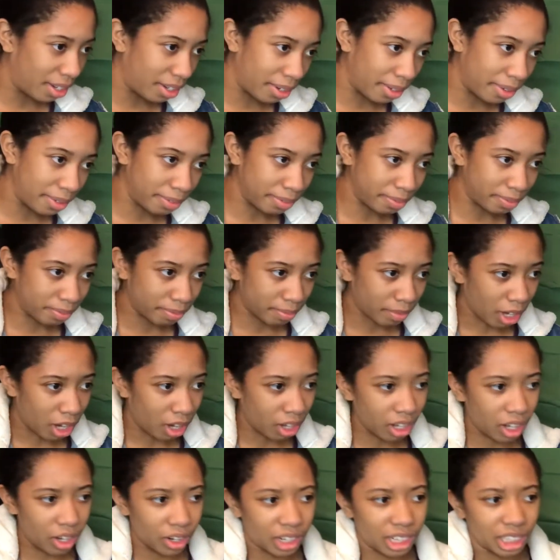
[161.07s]
love.
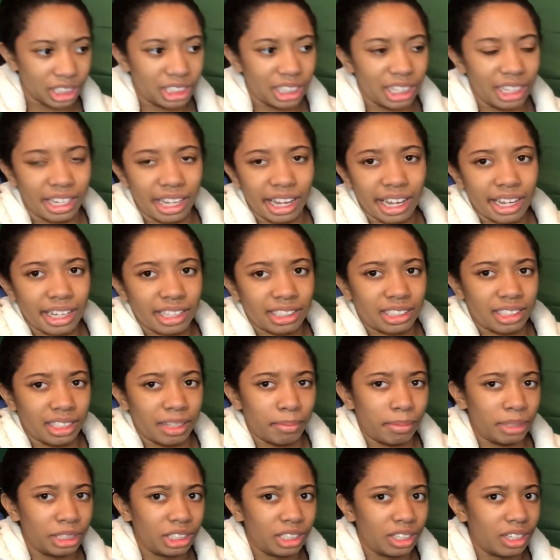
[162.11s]
Hold on, because she dancing,
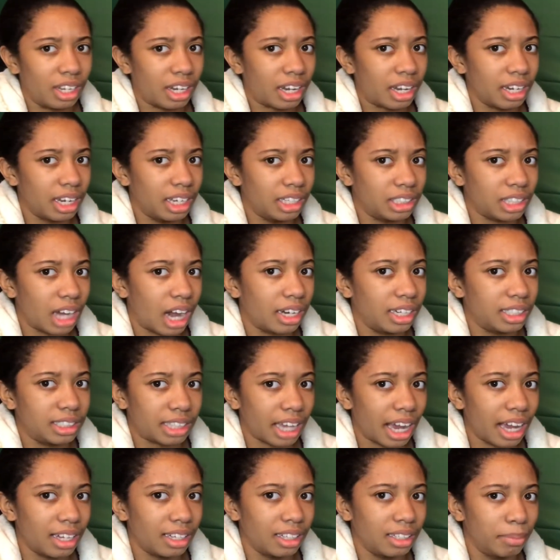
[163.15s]
but she looking at Johnnie
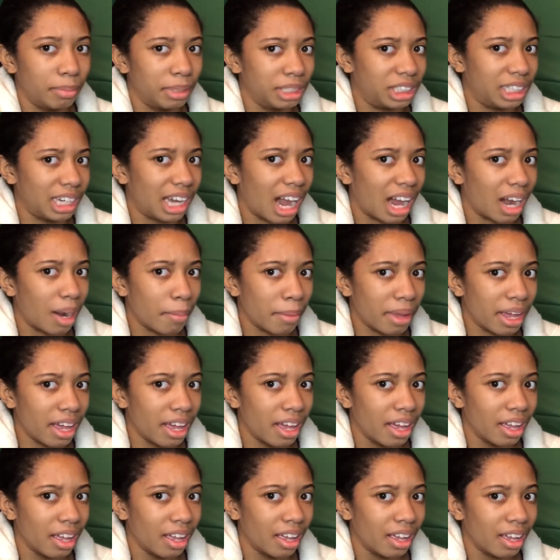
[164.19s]
Taylor, but she got a
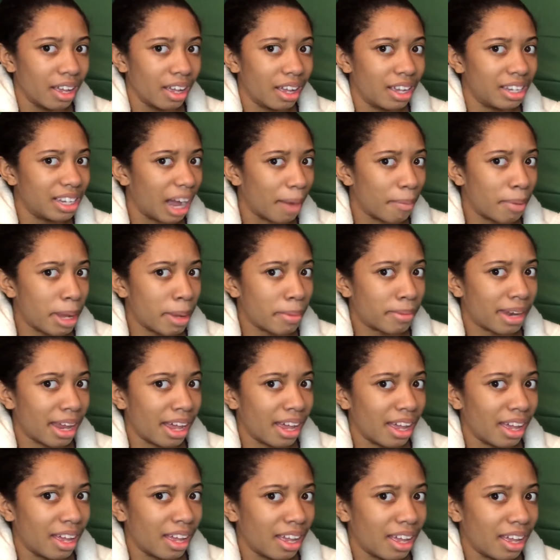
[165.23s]
man. Y'all peep
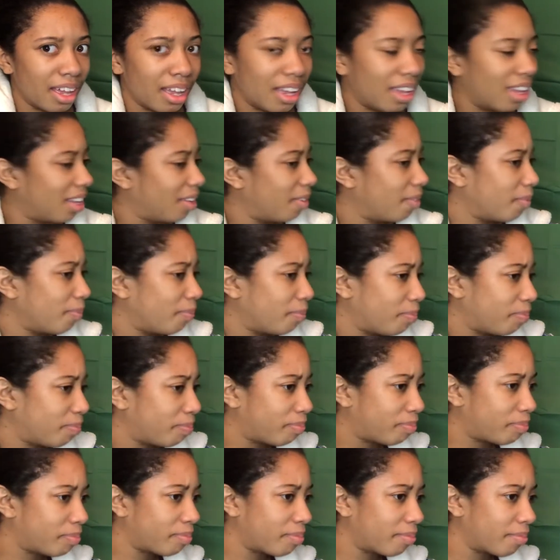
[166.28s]
that? This
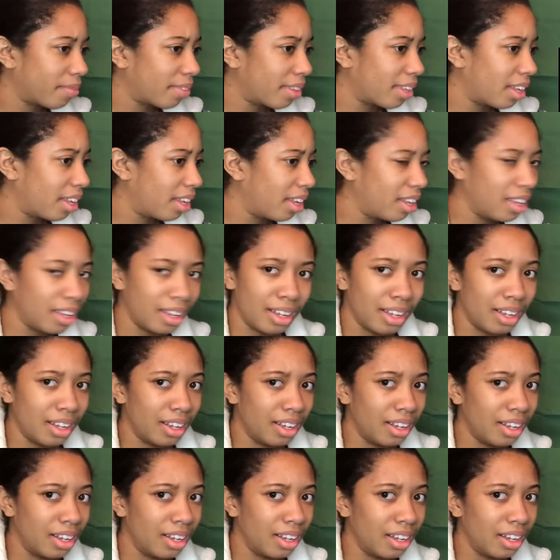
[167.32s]
time we gonna
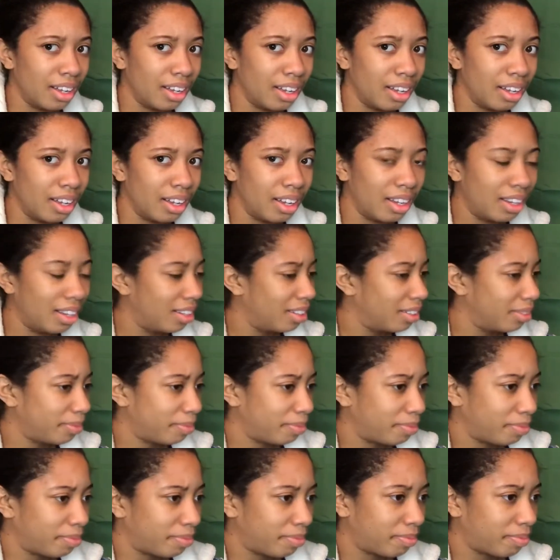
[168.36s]
do it,
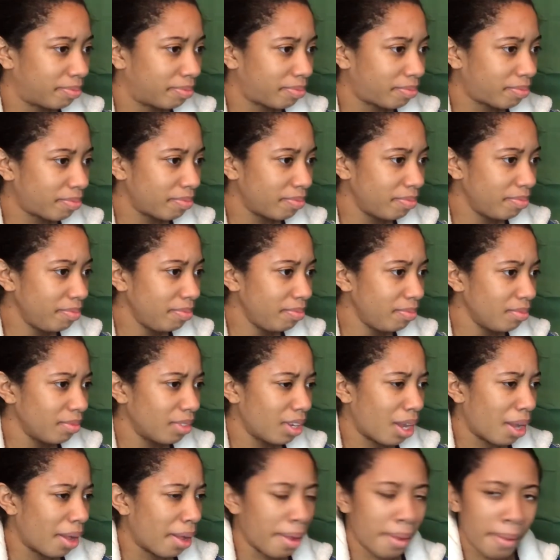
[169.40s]
put
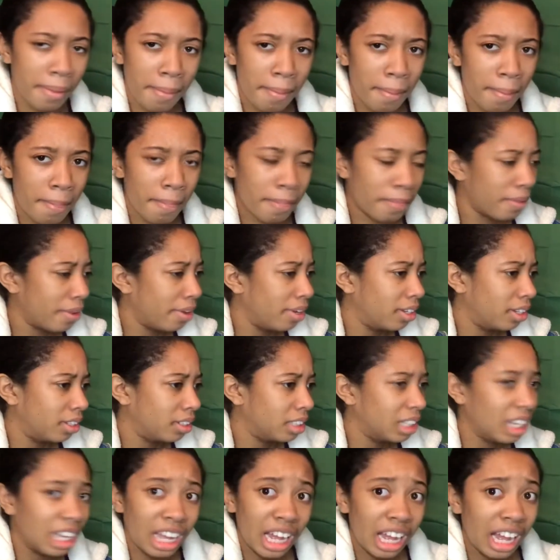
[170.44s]
our minds to it,
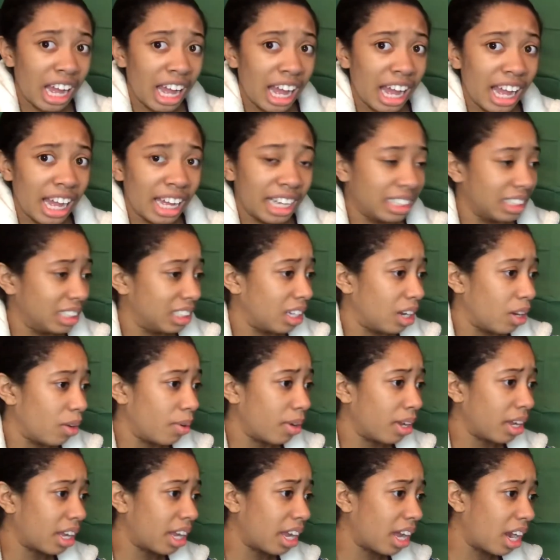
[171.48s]
until
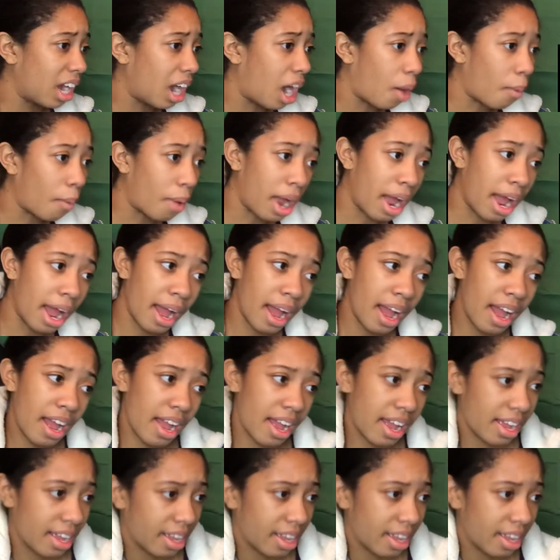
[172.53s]
we get it right.